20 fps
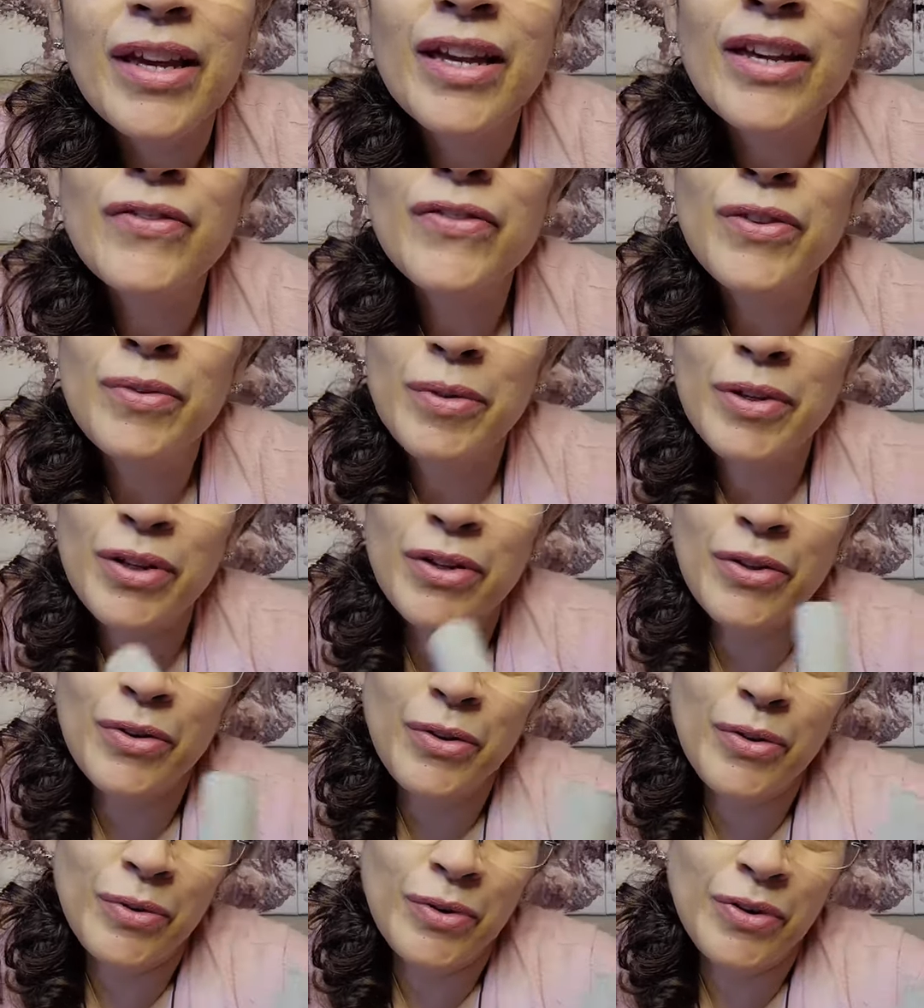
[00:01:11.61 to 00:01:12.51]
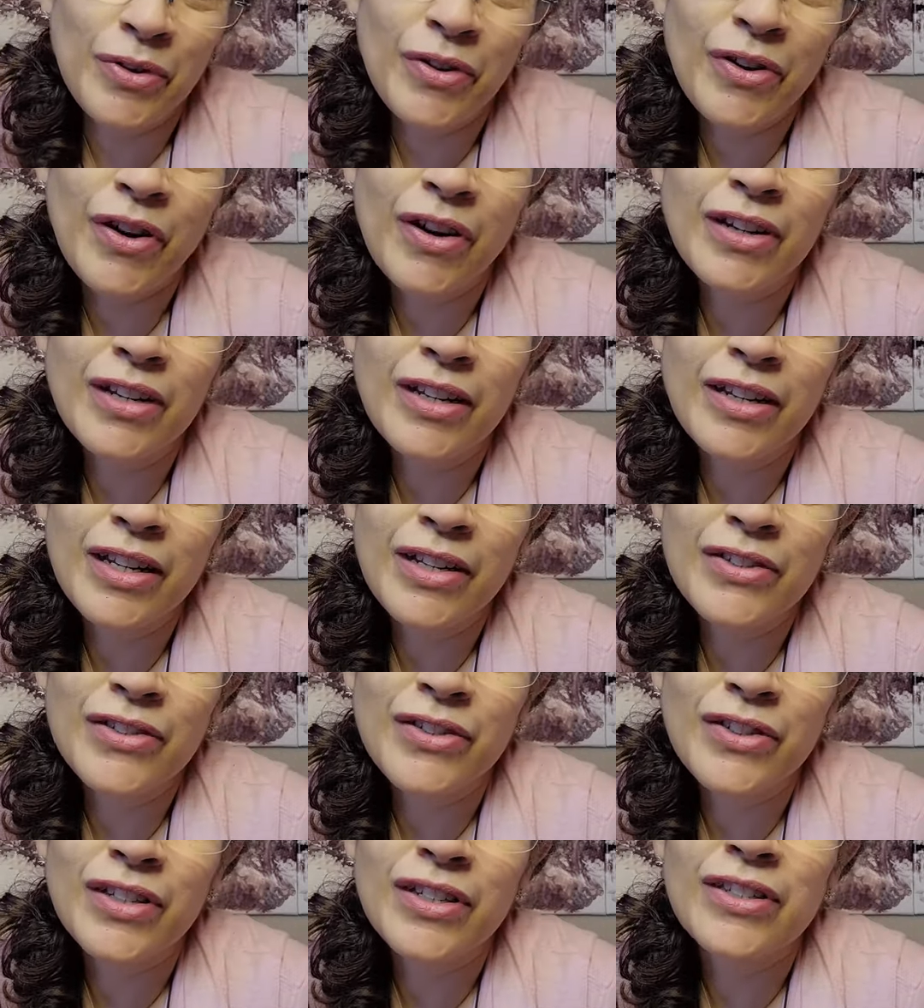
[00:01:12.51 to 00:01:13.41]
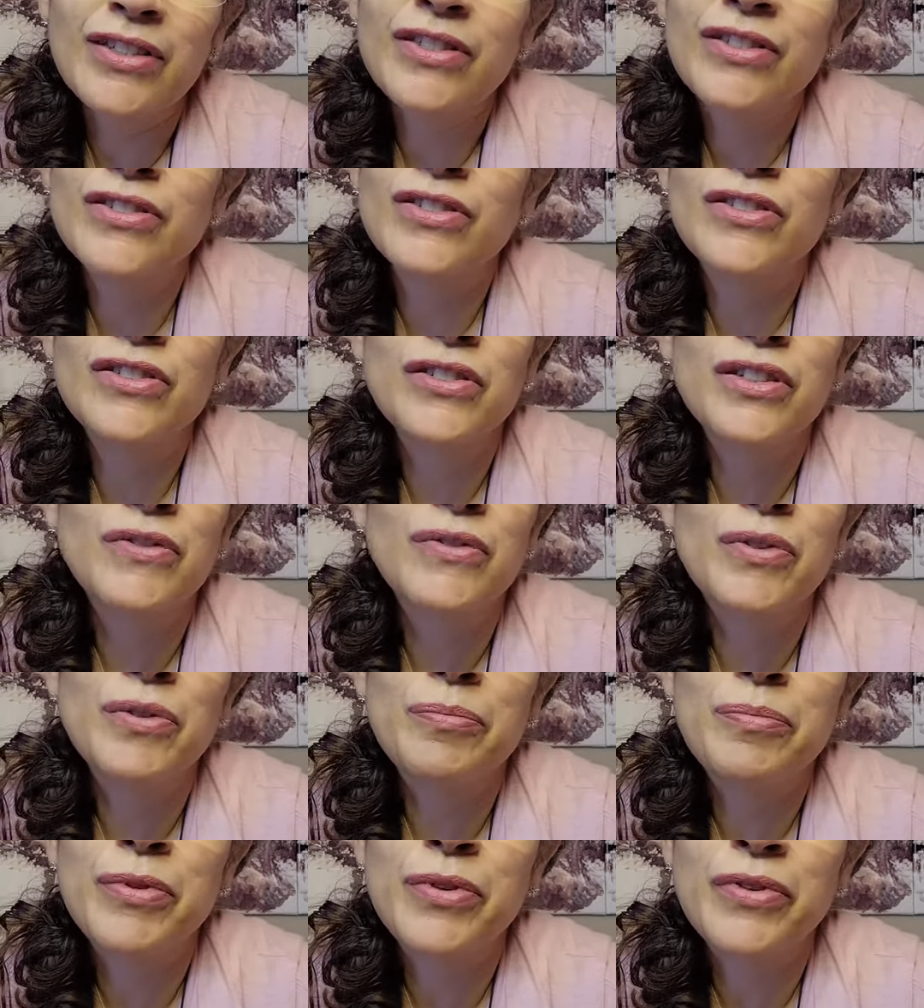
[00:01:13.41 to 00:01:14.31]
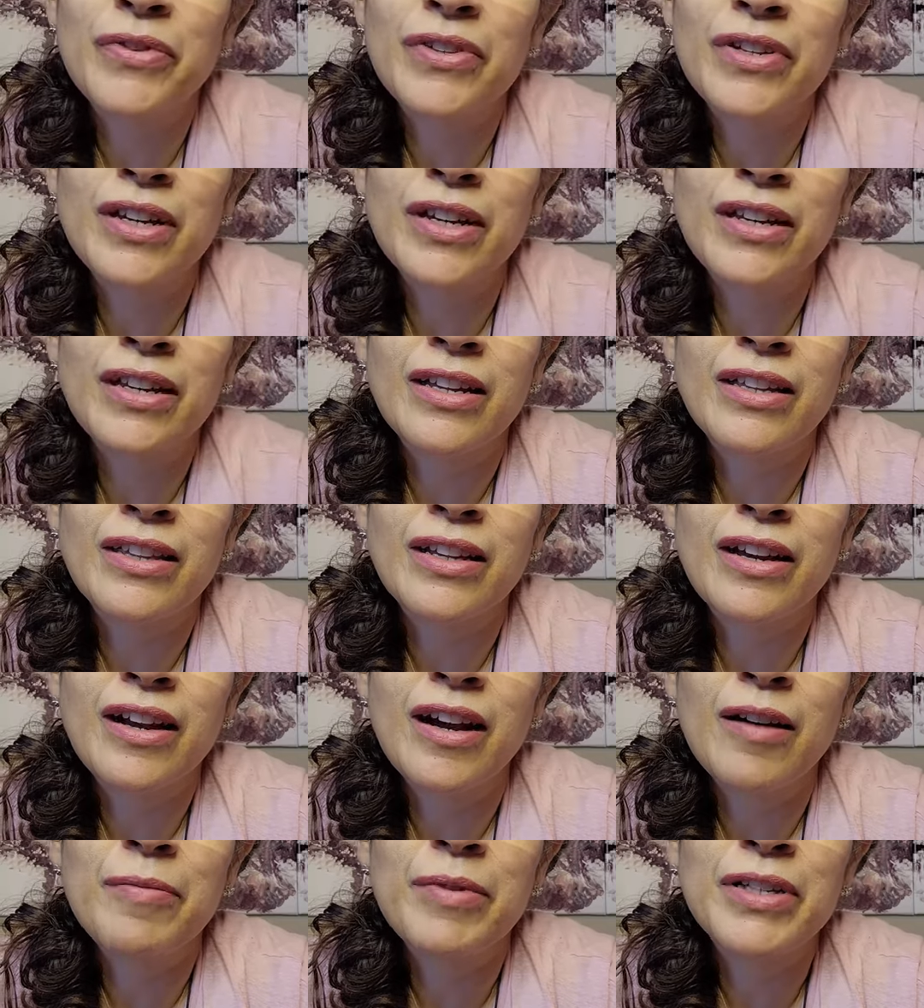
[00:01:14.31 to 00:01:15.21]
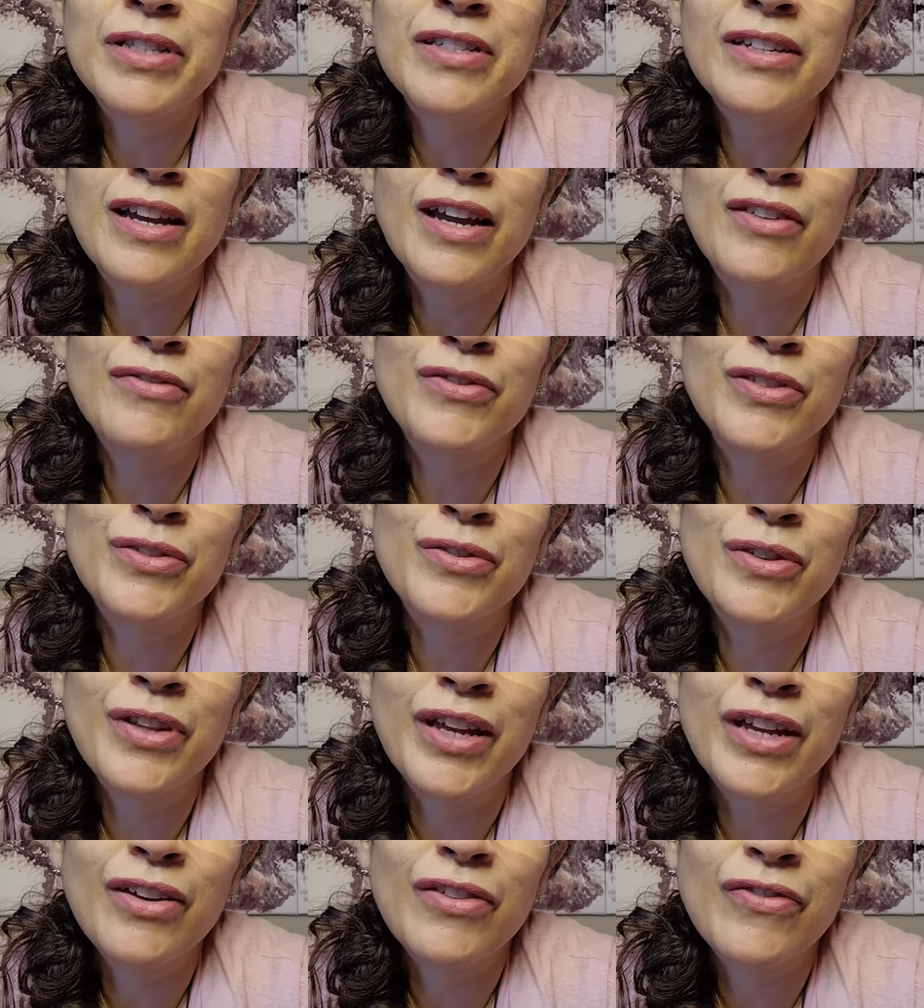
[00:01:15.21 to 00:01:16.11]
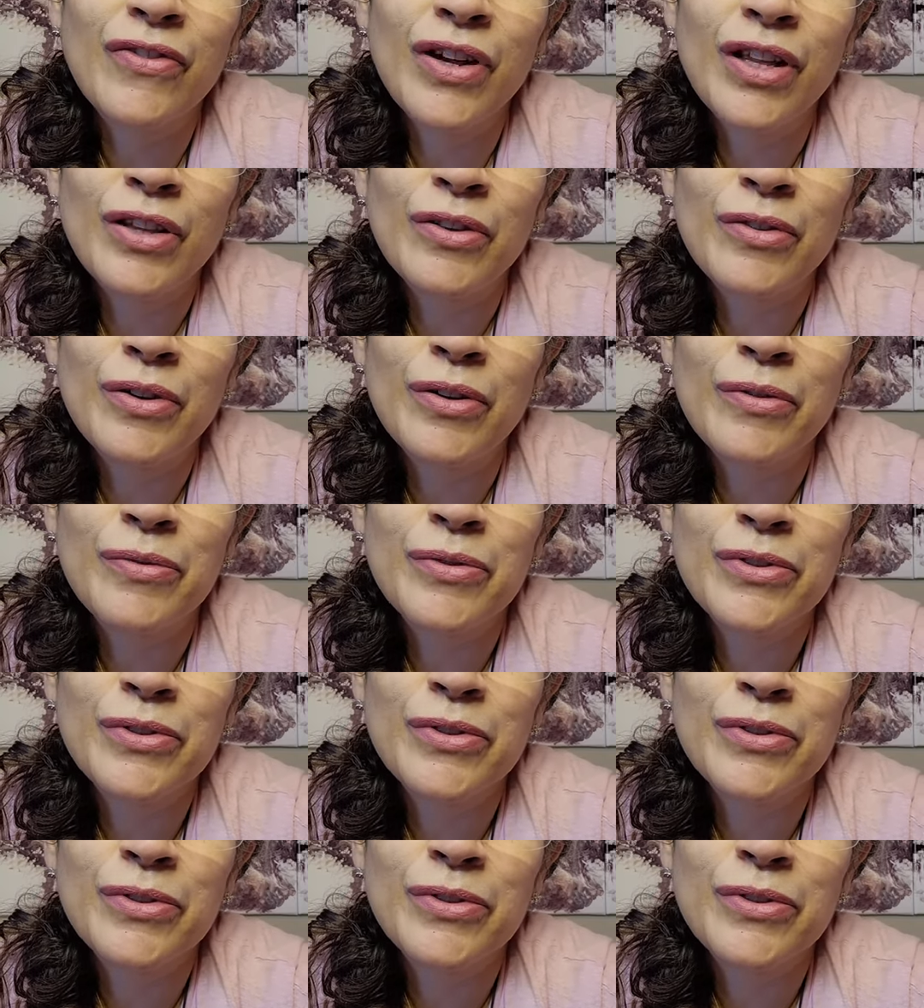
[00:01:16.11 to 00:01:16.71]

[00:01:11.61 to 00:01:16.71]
If you want to know who your guardian angel is, just leave your birth date in the comments after you like, follow,